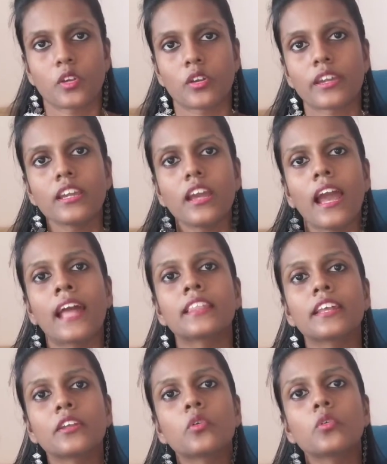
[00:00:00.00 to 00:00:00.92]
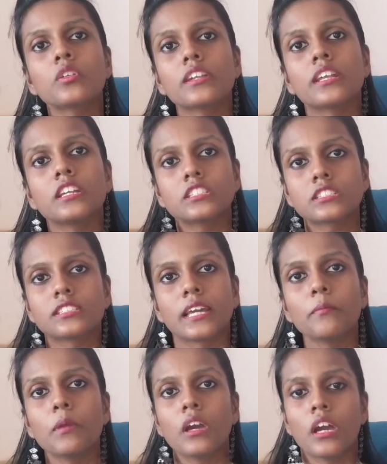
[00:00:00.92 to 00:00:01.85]
Okay, and they don't teach
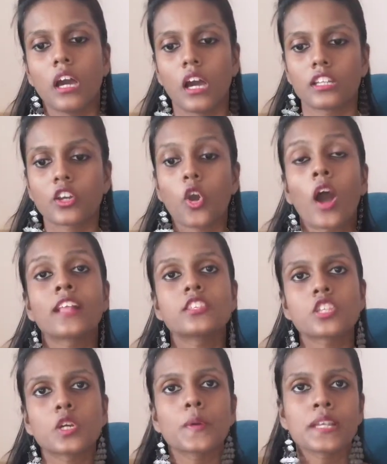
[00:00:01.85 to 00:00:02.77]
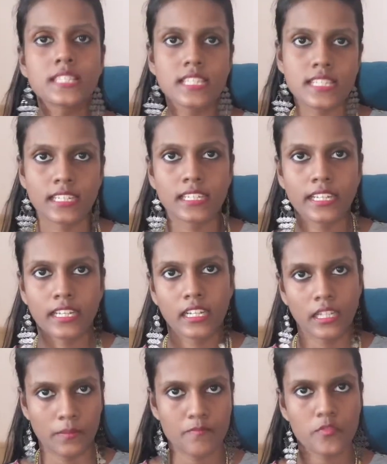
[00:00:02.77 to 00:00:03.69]
them the consequences
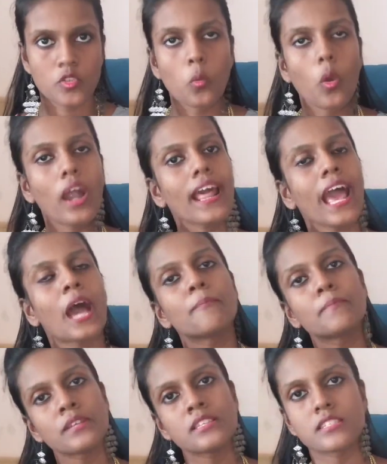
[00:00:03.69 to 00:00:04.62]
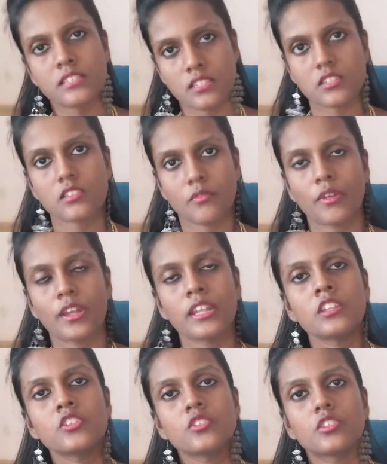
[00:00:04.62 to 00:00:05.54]
correctly. So what happens is
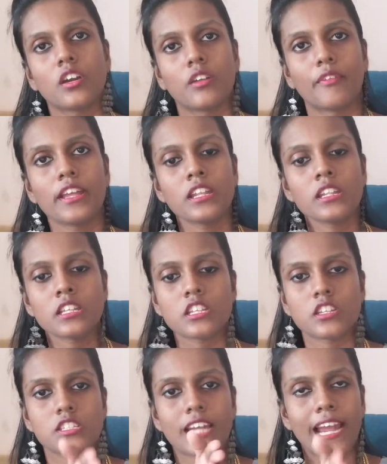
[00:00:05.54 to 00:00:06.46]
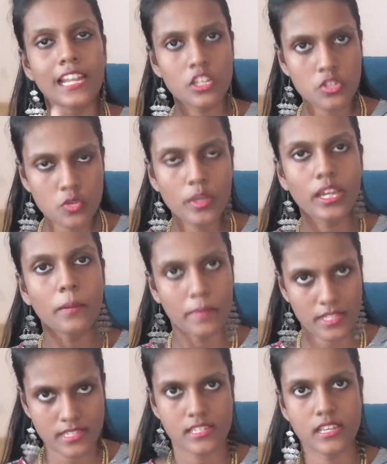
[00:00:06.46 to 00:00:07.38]
when a child is doing a
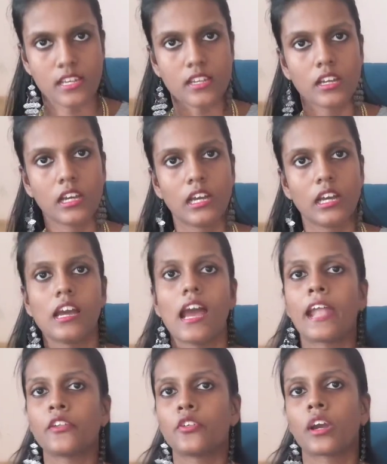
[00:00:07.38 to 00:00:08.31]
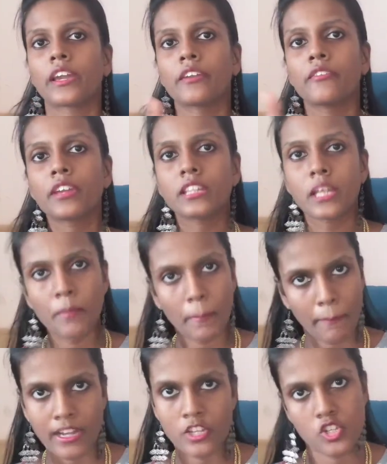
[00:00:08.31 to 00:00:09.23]
mistake and you are giving them
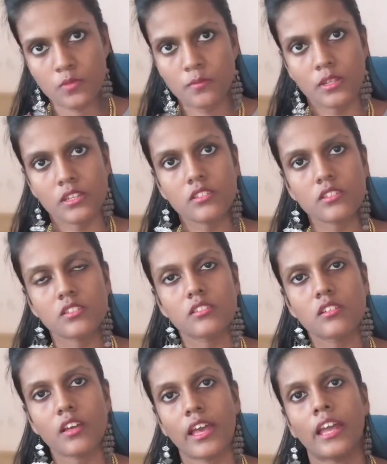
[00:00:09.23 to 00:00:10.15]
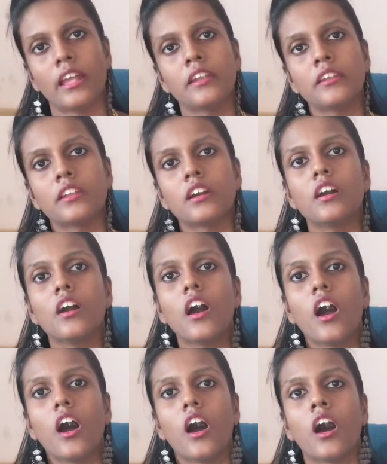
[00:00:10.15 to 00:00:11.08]
a punishment, and
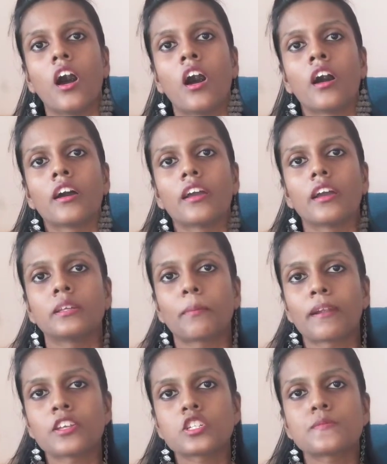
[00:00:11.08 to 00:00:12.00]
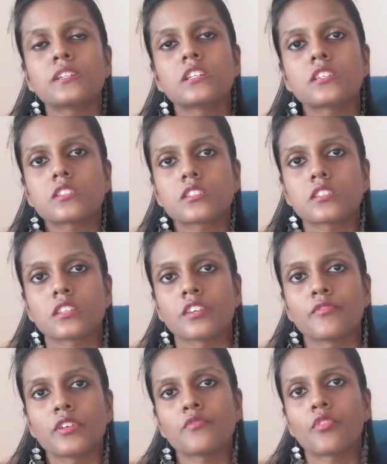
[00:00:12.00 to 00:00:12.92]
the punishment is
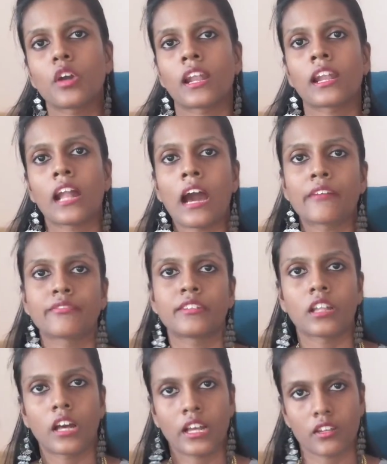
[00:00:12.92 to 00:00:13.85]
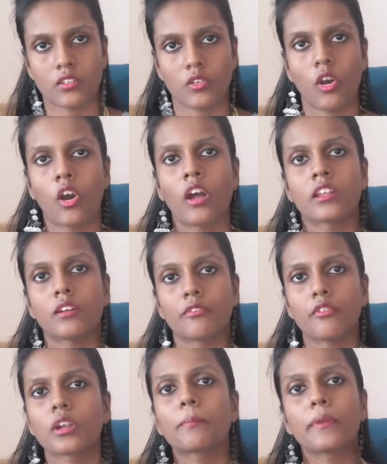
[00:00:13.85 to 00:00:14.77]
given for an half an hour or
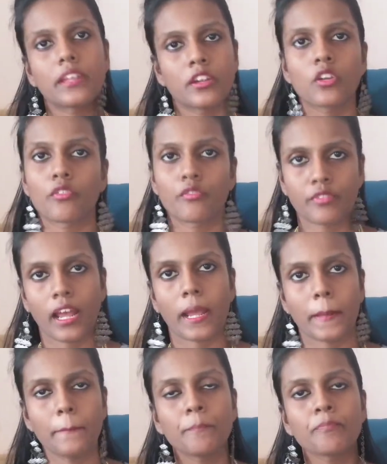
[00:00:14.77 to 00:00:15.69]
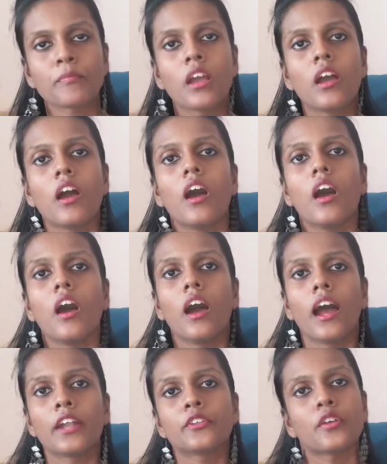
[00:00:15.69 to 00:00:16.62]
for a period of time,
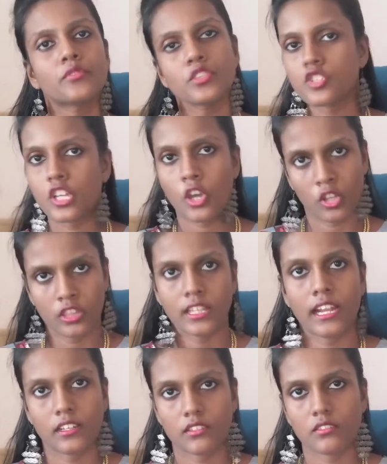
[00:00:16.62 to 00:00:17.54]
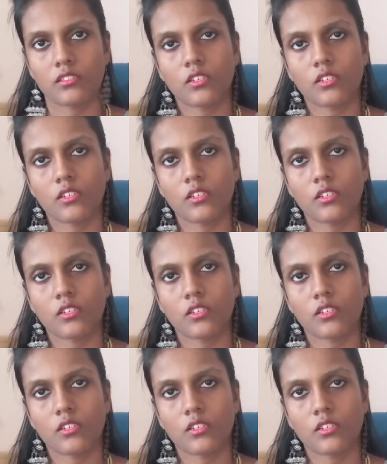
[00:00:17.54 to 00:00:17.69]
and you have to stay on that.